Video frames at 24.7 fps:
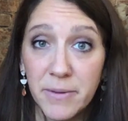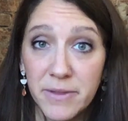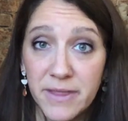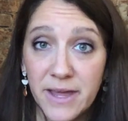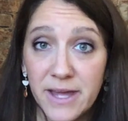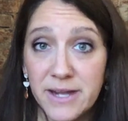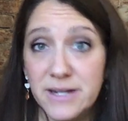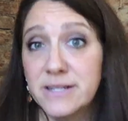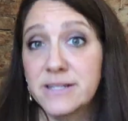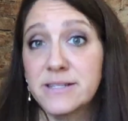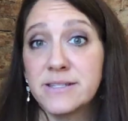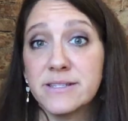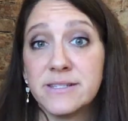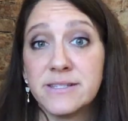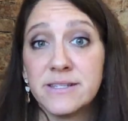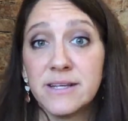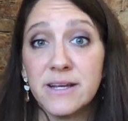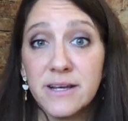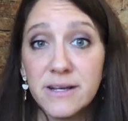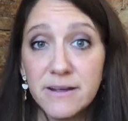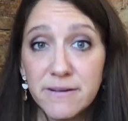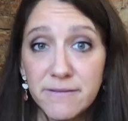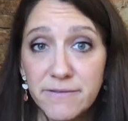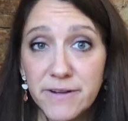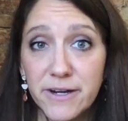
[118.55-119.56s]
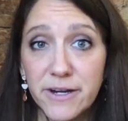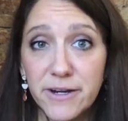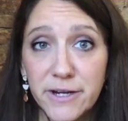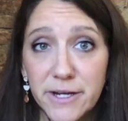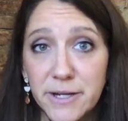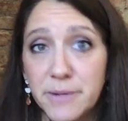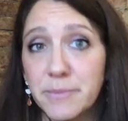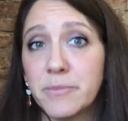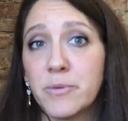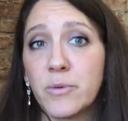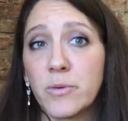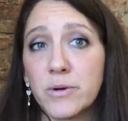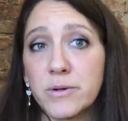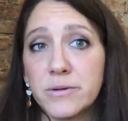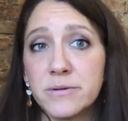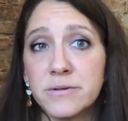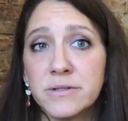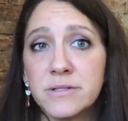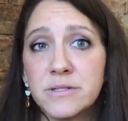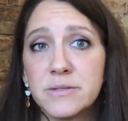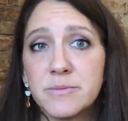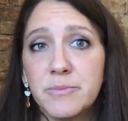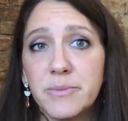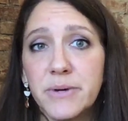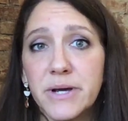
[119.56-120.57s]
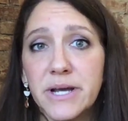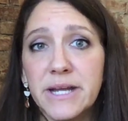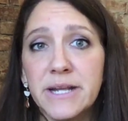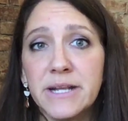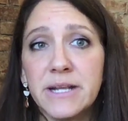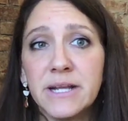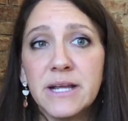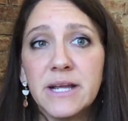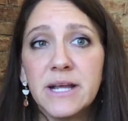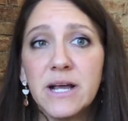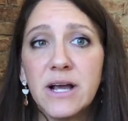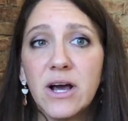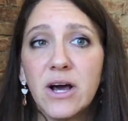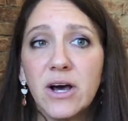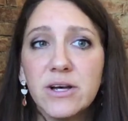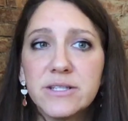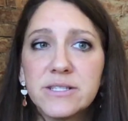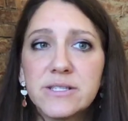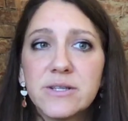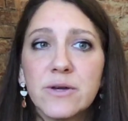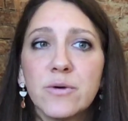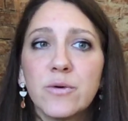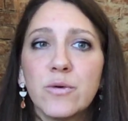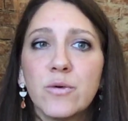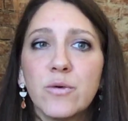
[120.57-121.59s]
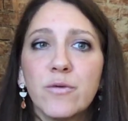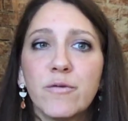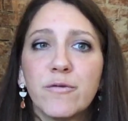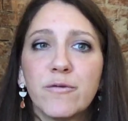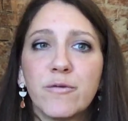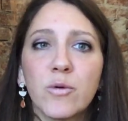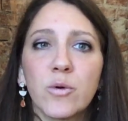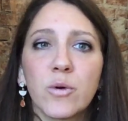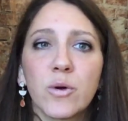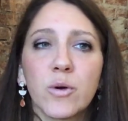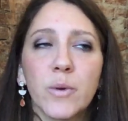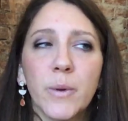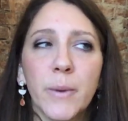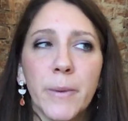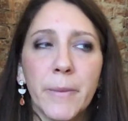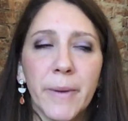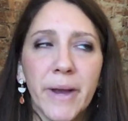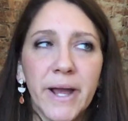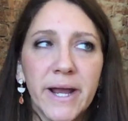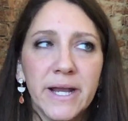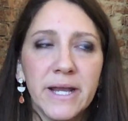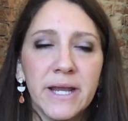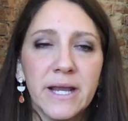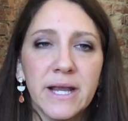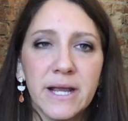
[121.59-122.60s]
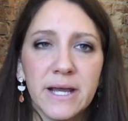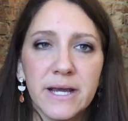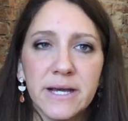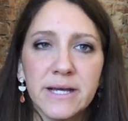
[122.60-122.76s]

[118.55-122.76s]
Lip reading: and that is very important, but also for reminding